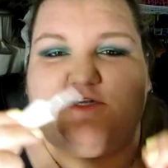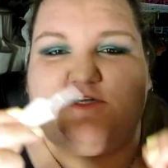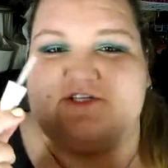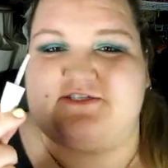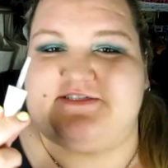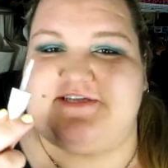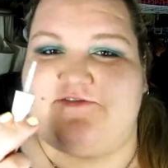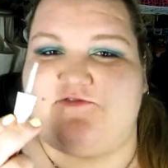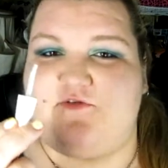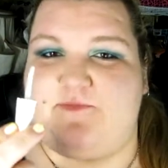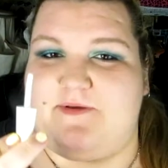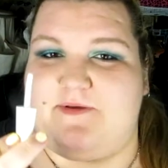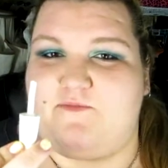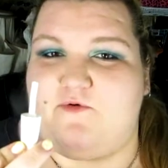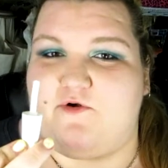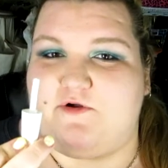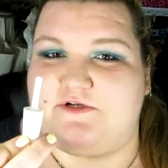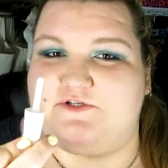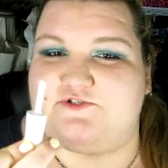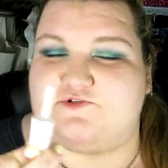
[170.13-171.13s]
just to have a bit
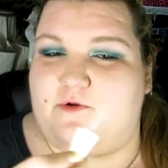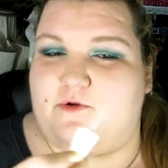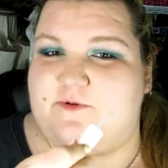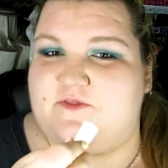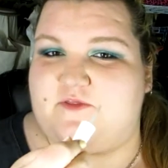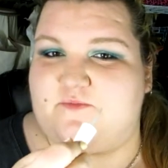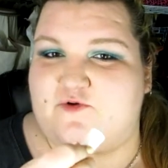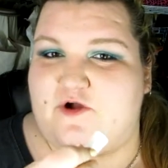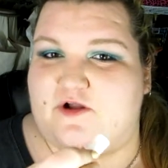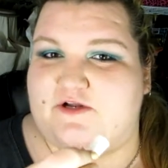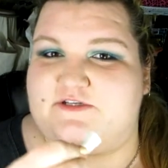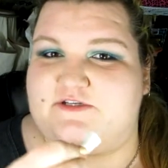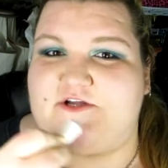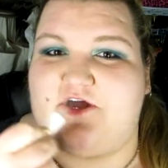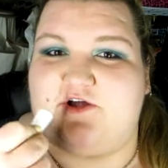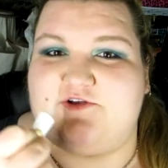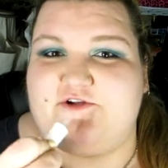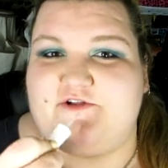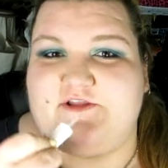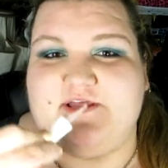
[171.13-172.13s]
more control with the product
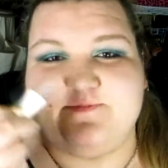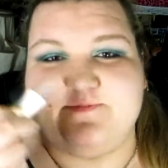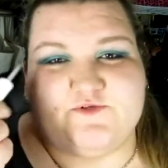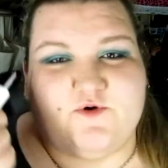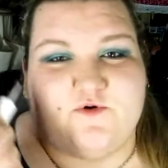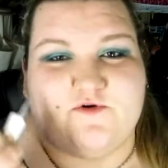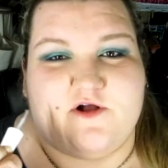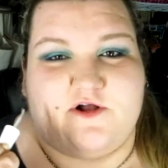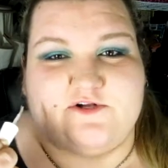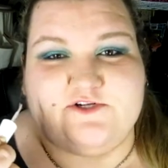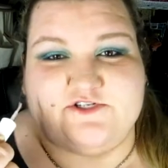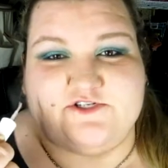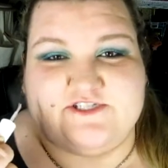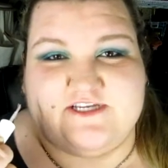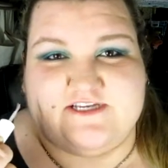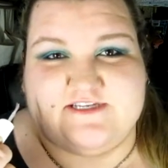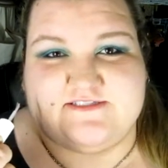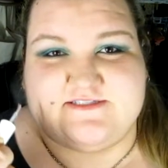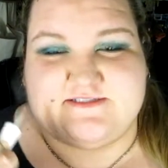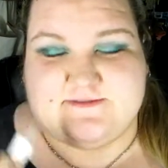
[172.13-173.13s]
on your lips or on your
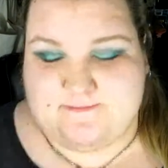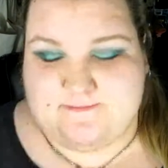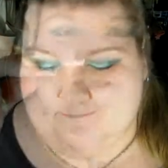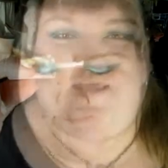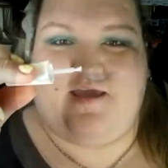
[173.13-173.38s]
cheeks.